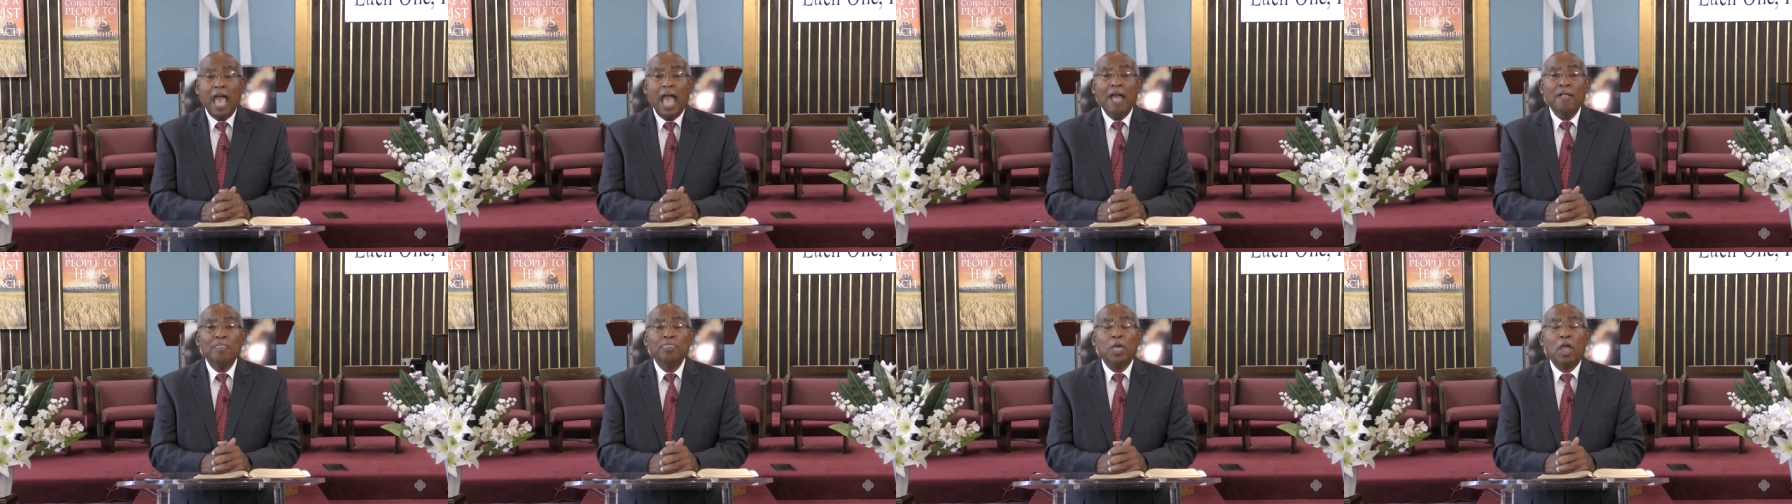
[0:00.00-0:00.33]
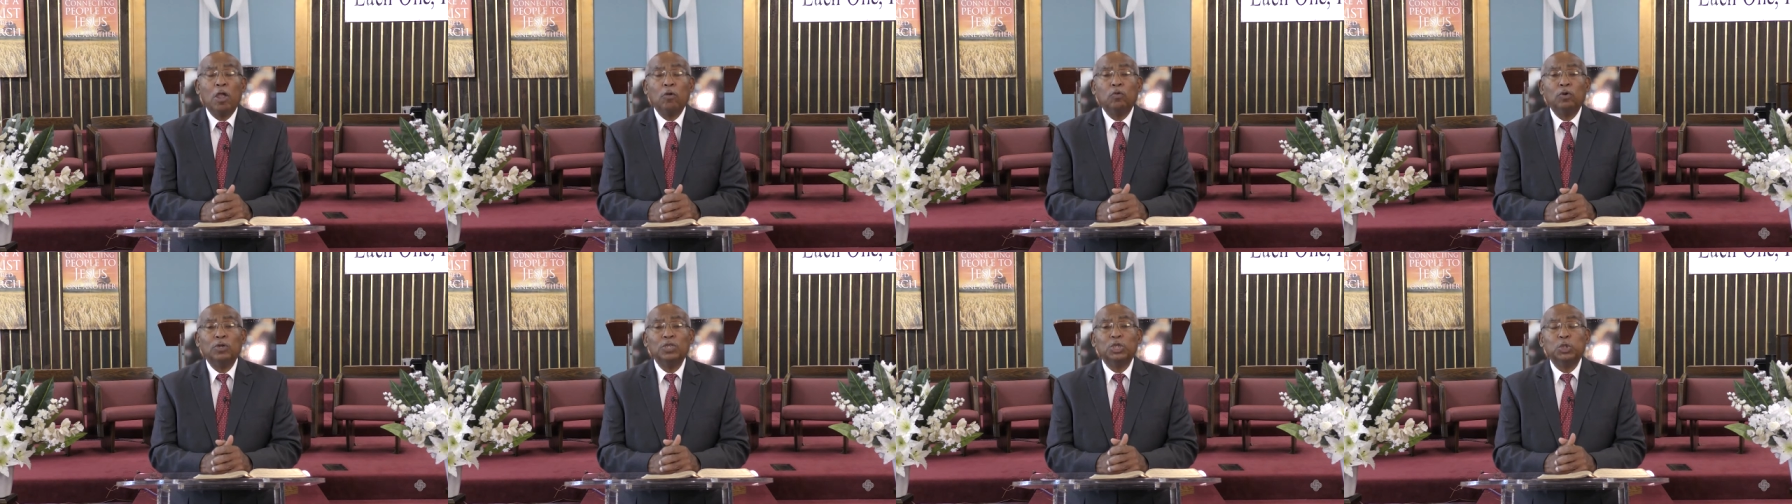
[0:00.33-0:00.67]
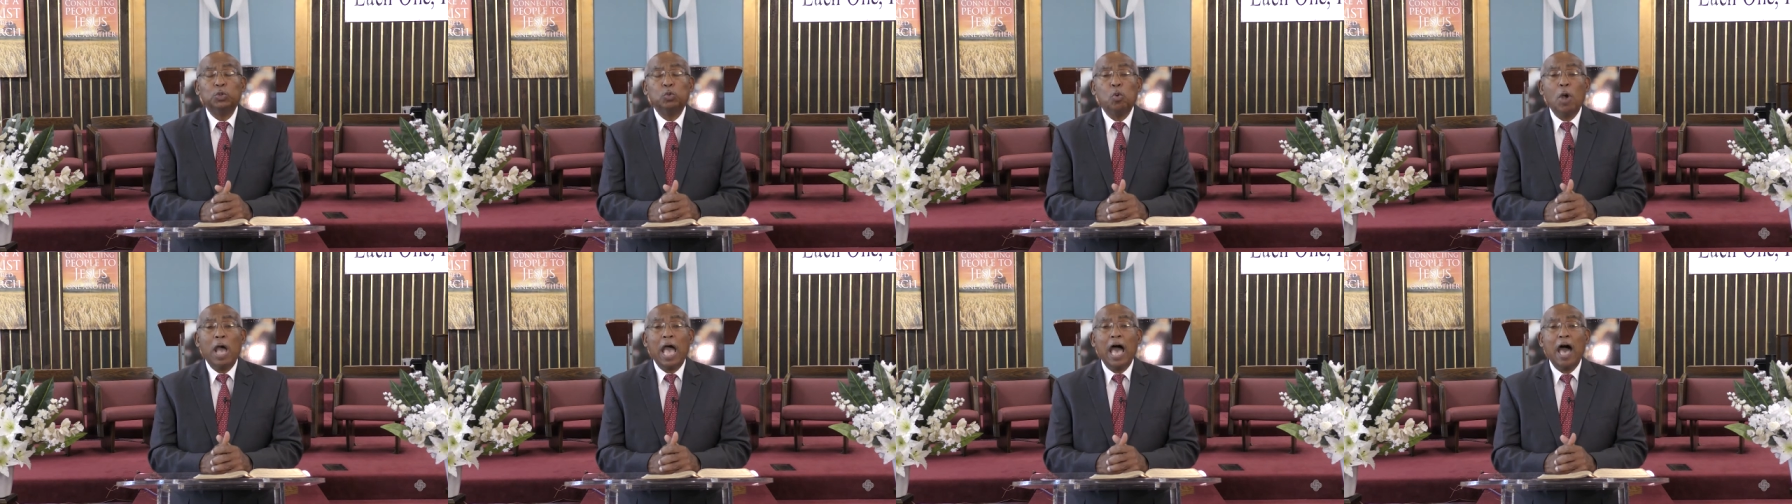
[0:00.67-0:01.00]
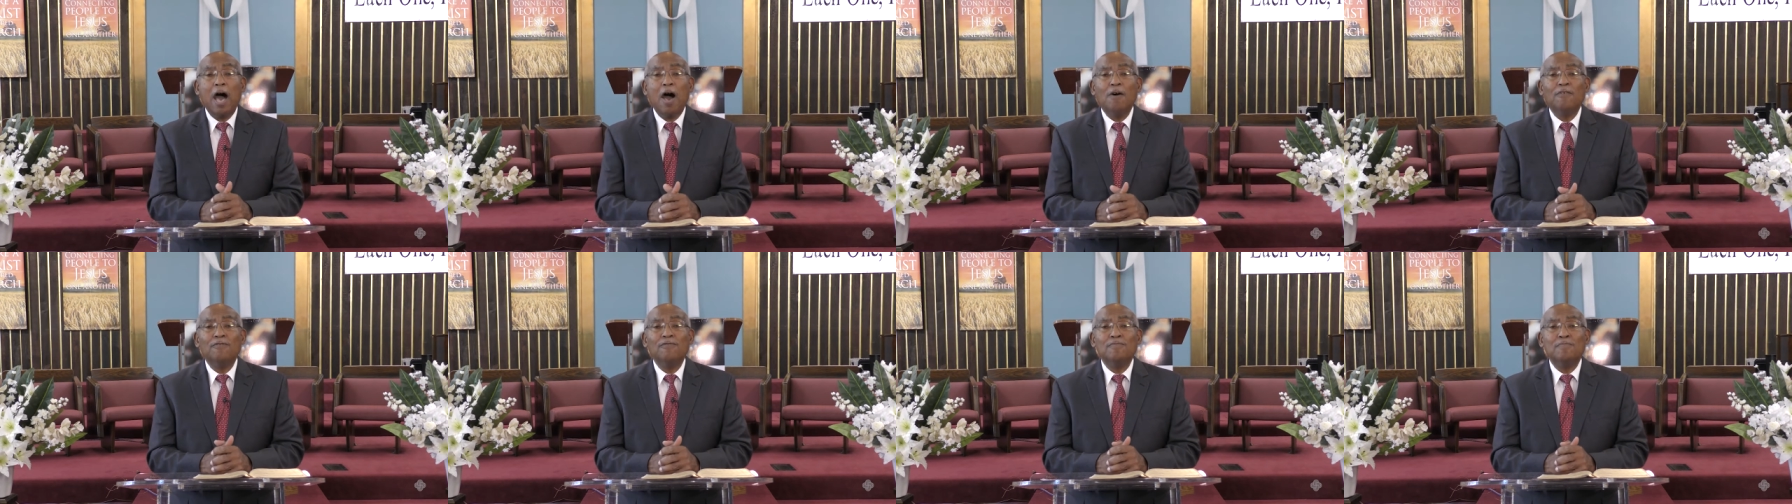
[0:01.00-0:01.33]
and there were
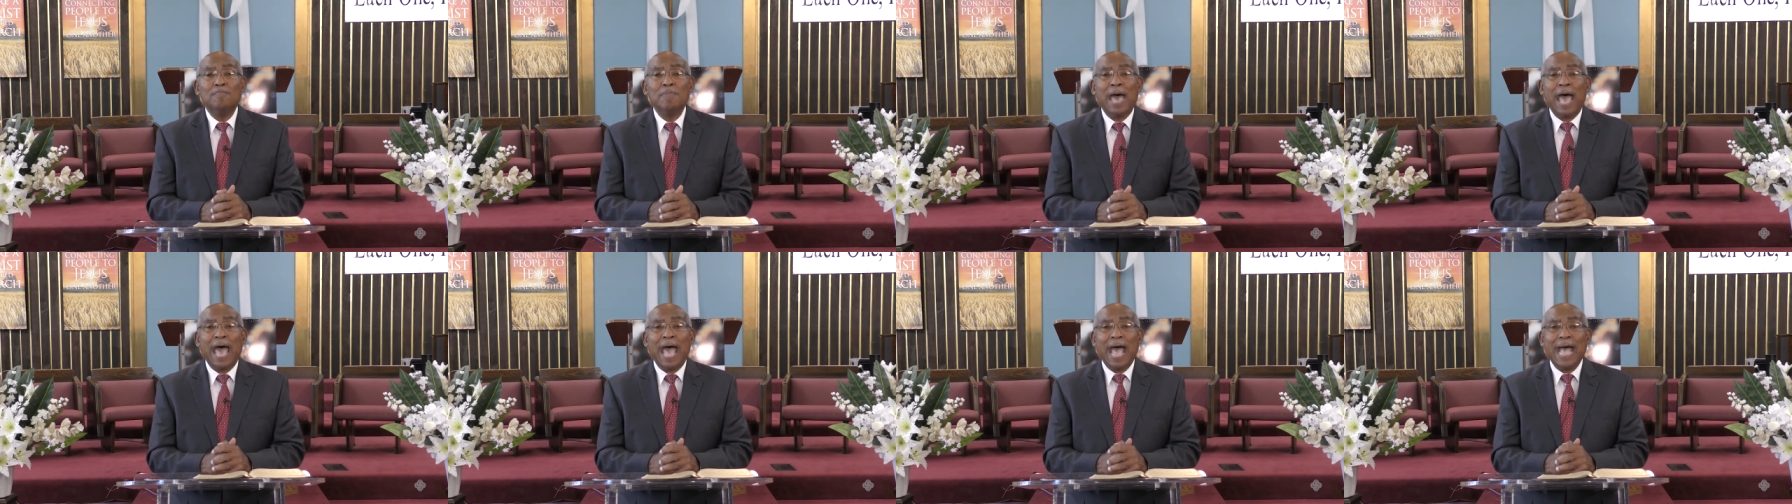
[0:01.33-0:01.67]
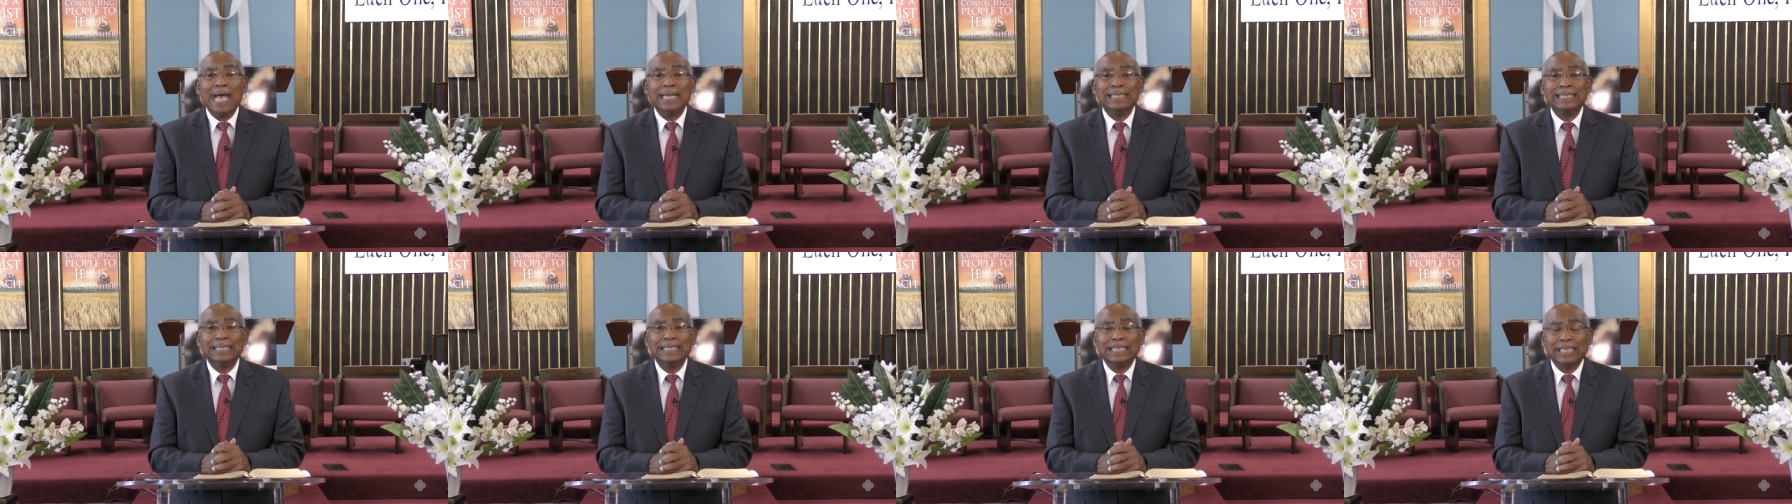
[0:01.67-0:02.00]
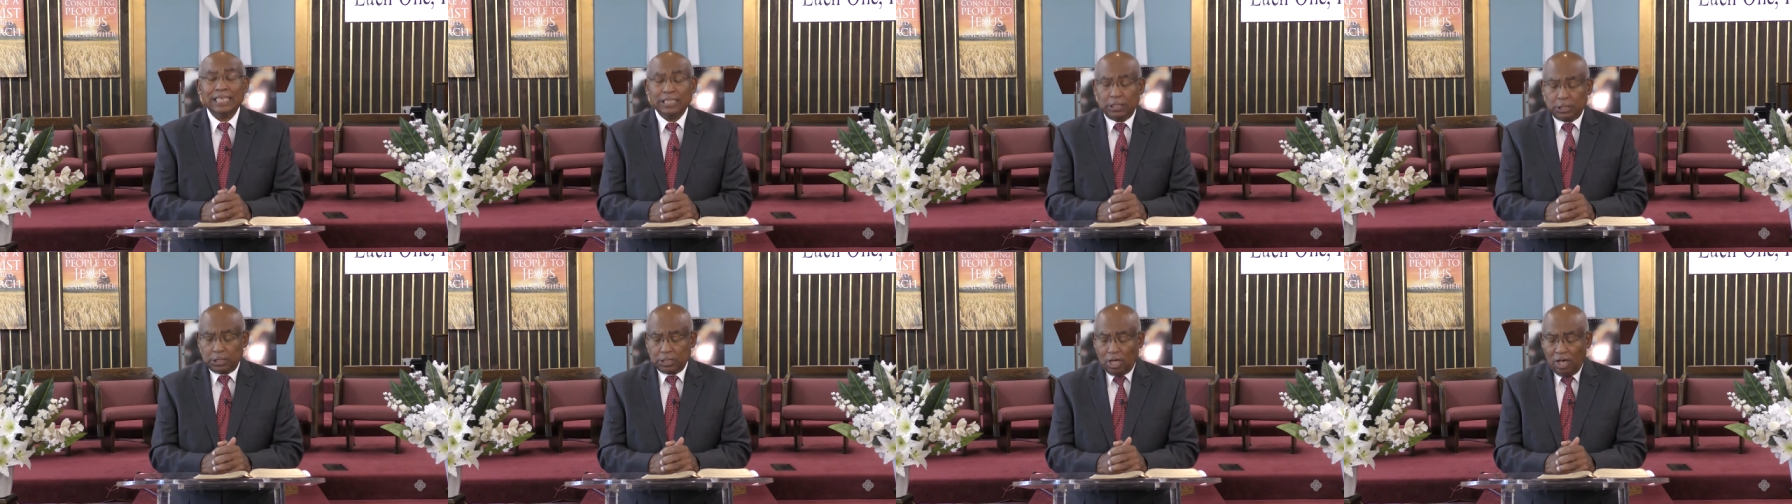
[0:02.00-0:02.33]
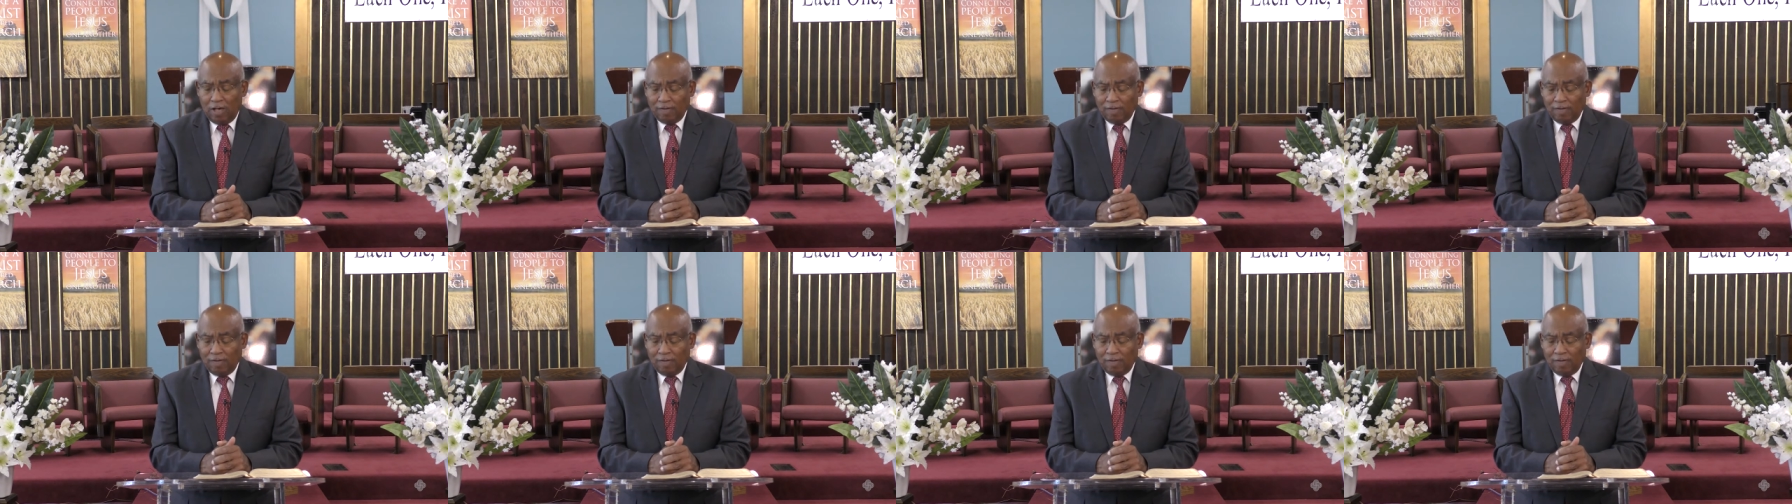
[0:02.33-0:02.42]
12 baskets